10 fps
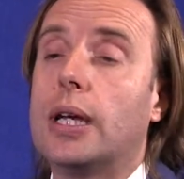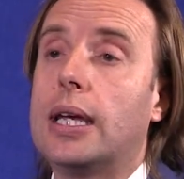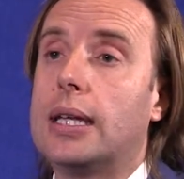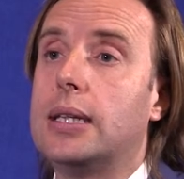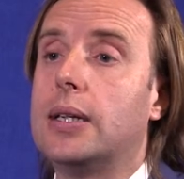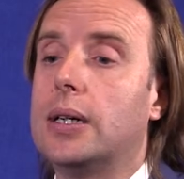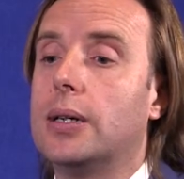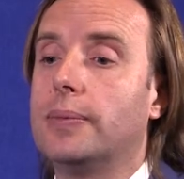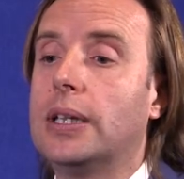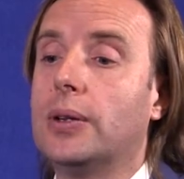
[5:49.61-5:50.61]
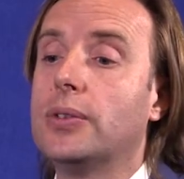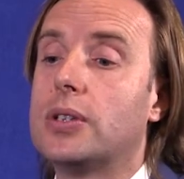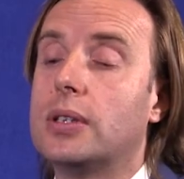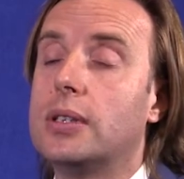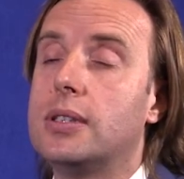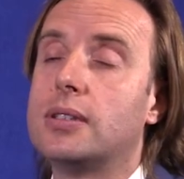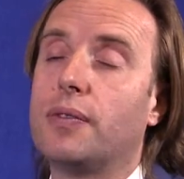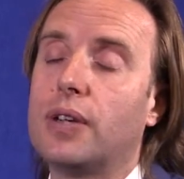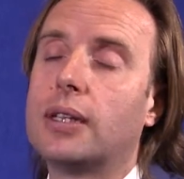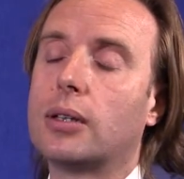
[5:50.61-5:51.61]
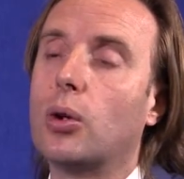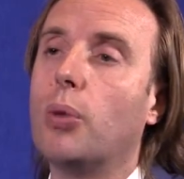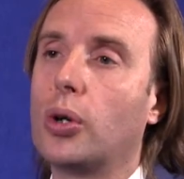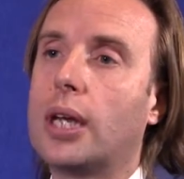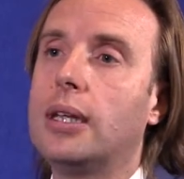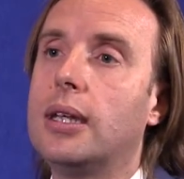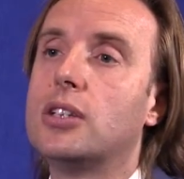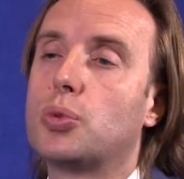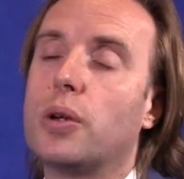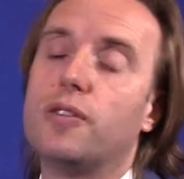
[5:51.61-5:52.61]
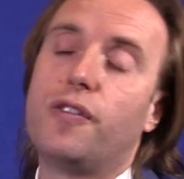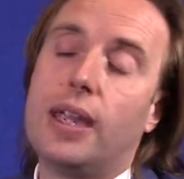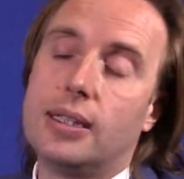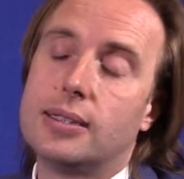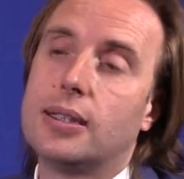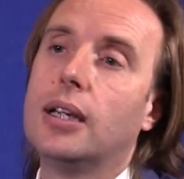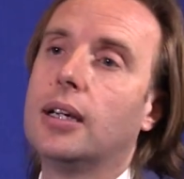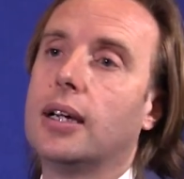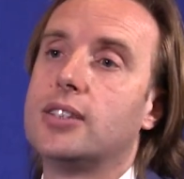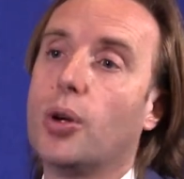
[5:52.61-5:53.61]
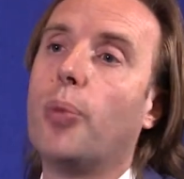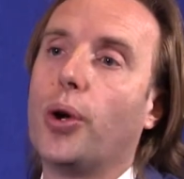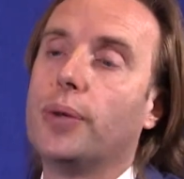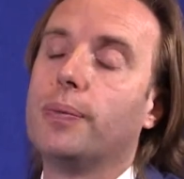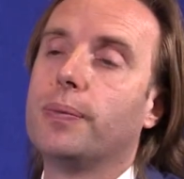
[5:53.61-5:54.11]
And, you know, this is something that global candidates will face at some point.